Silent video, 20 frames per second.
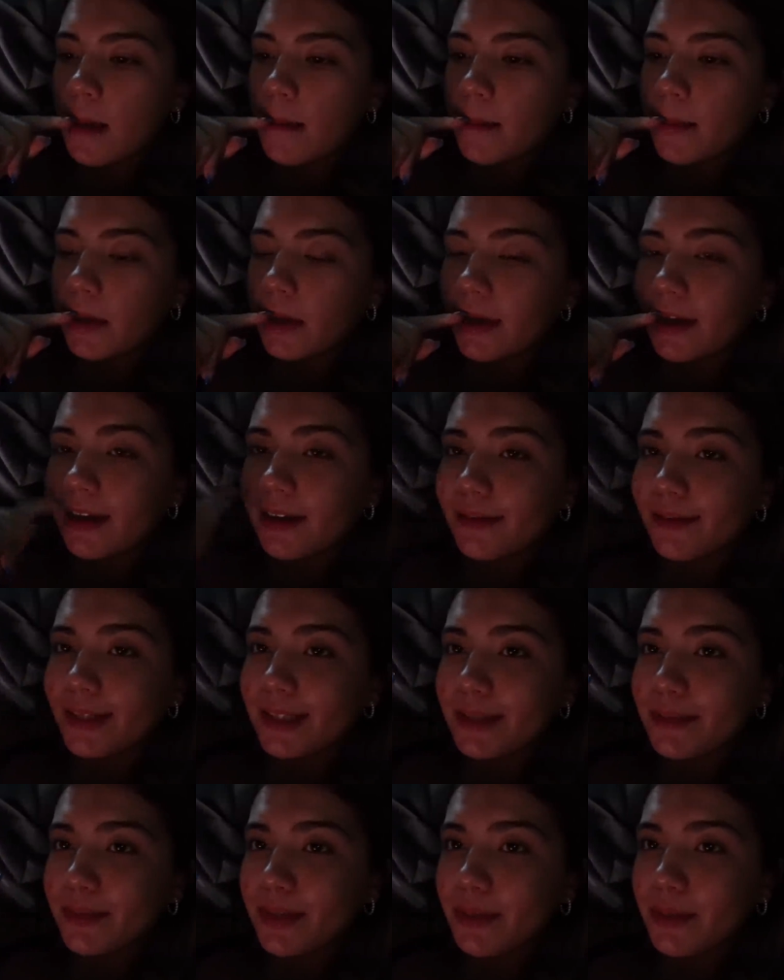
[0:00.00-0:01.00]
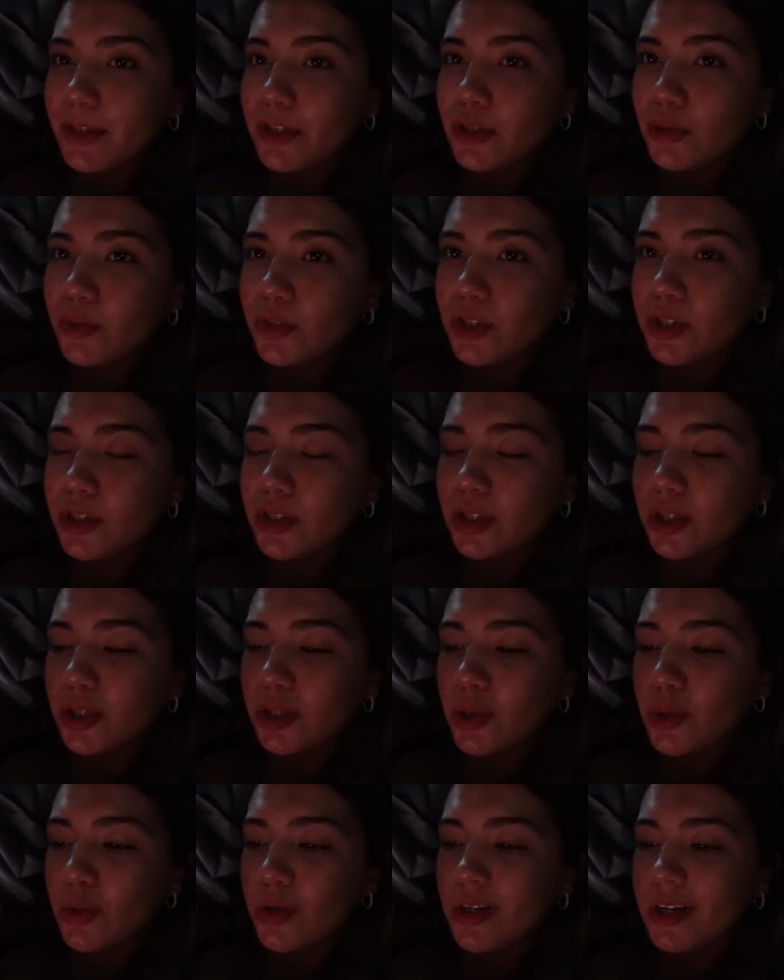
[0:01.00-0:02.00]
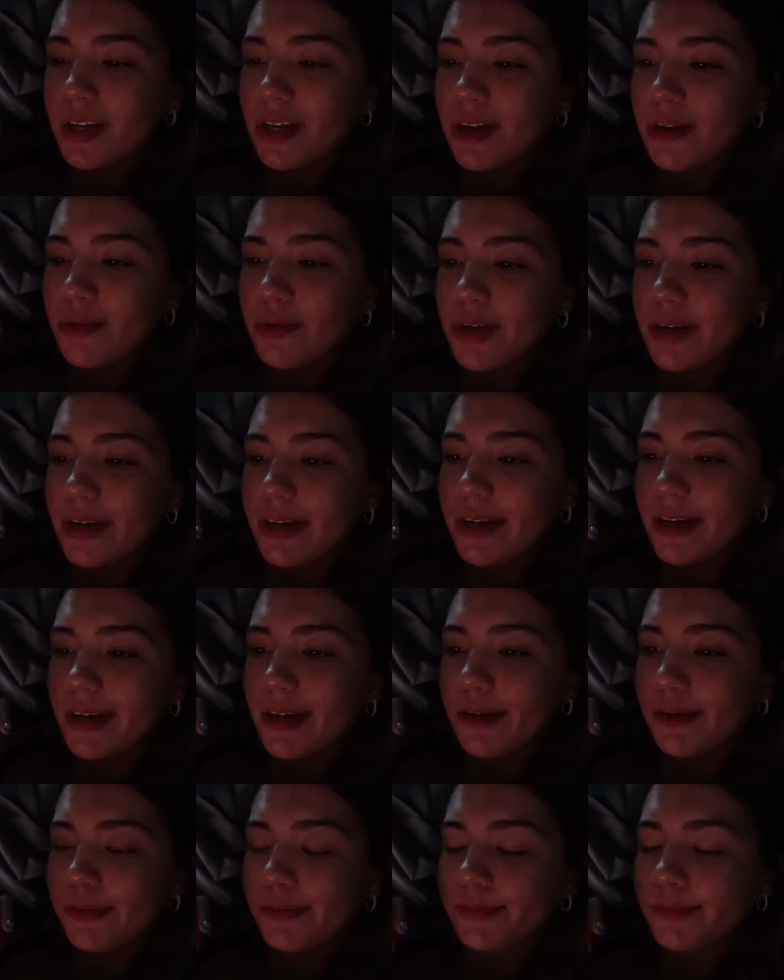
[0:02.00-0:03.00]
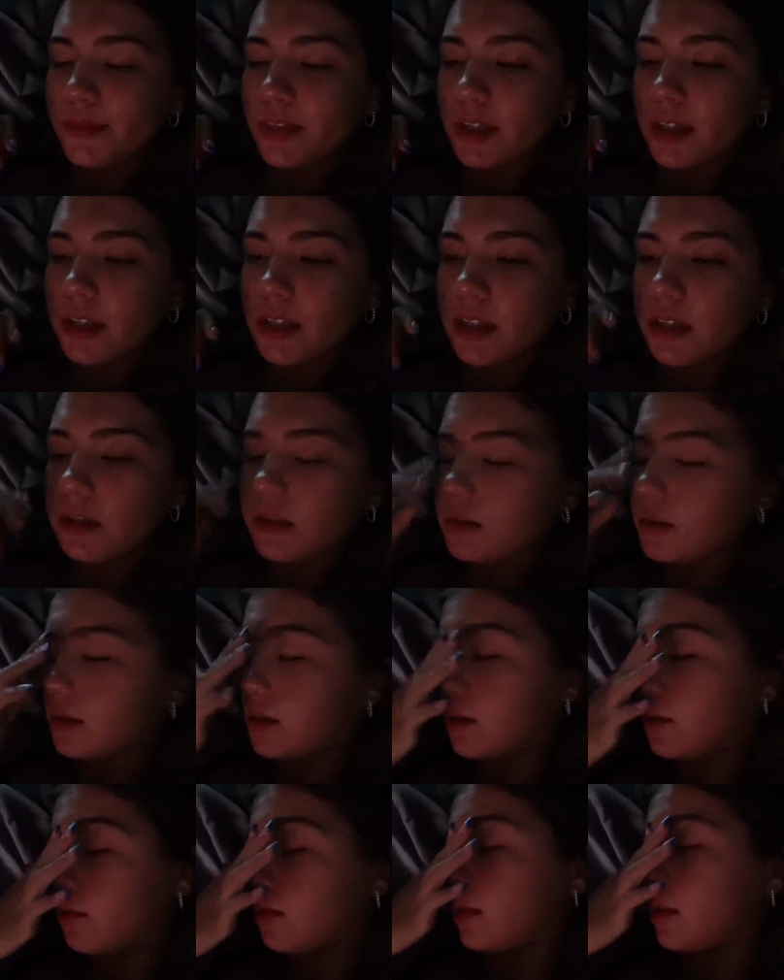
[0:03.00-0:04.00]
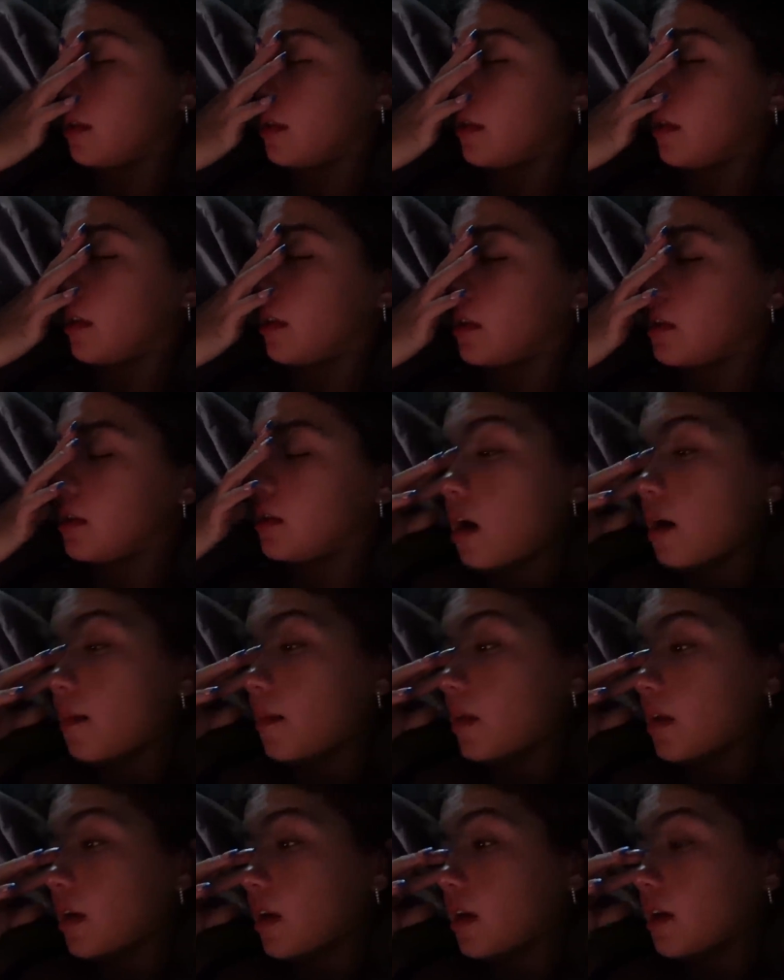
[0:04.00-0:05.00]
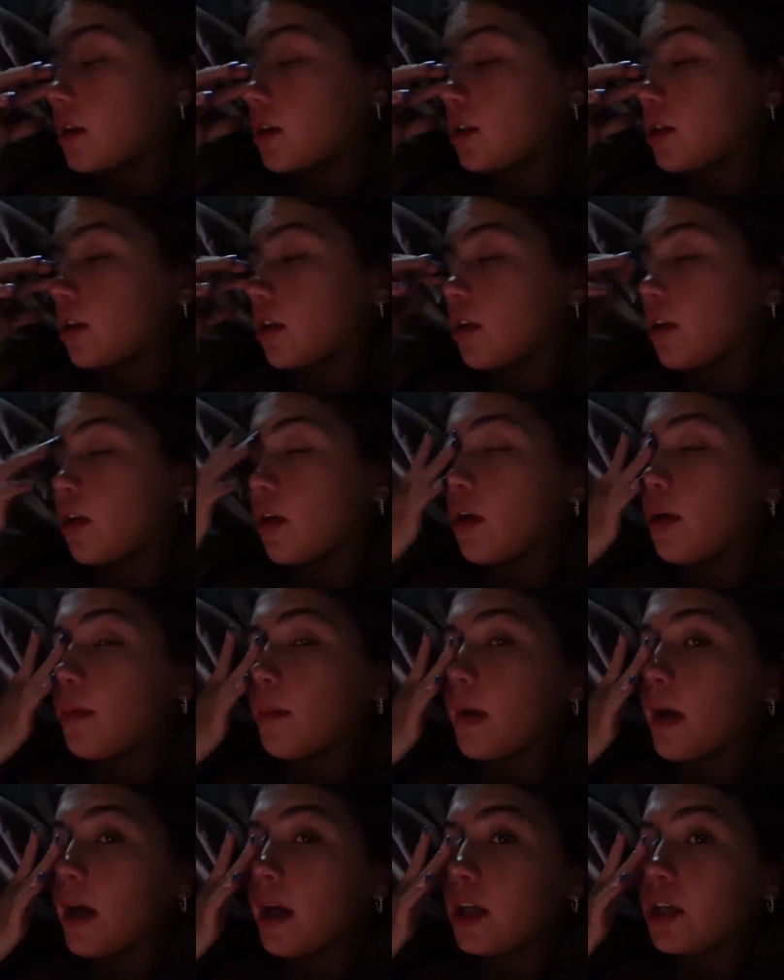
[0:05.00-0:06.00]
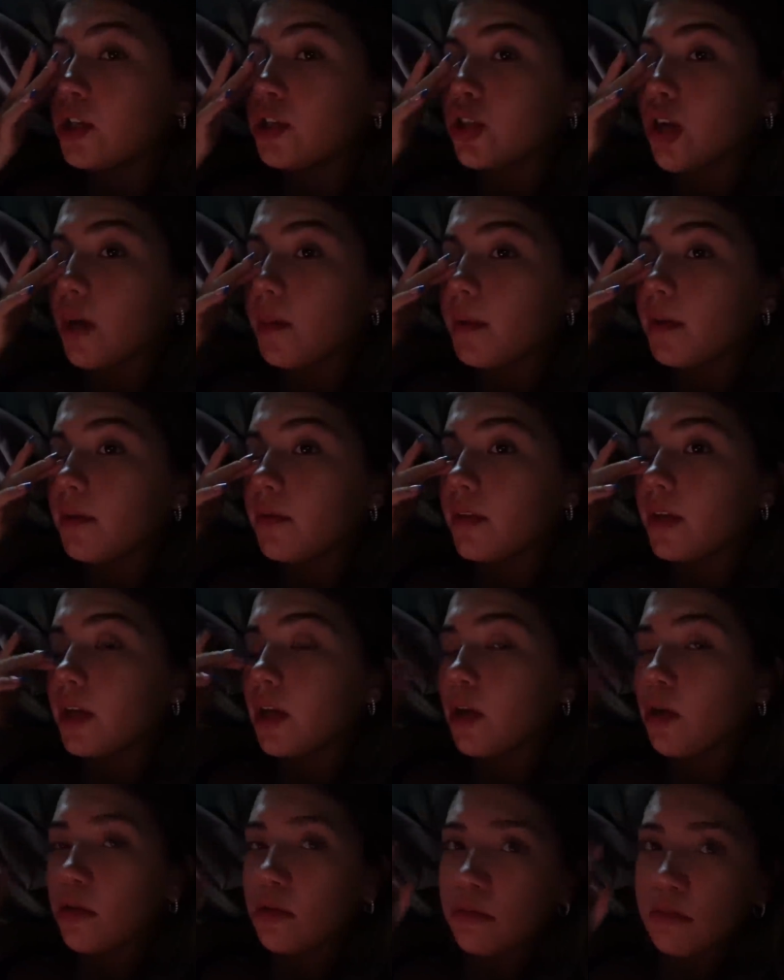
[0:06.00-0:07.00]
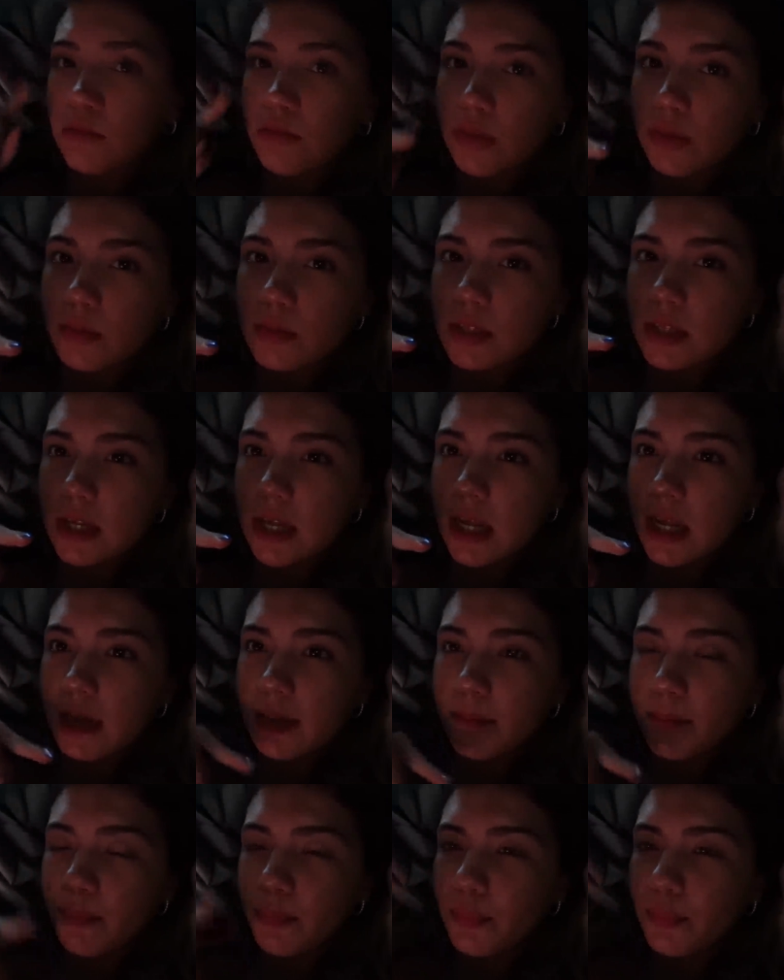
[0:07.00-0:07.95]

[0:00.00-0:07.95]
But yeah, that's pretty much what's going down right now. Nothing's too serious. I'm gonna start on my shopping video from today.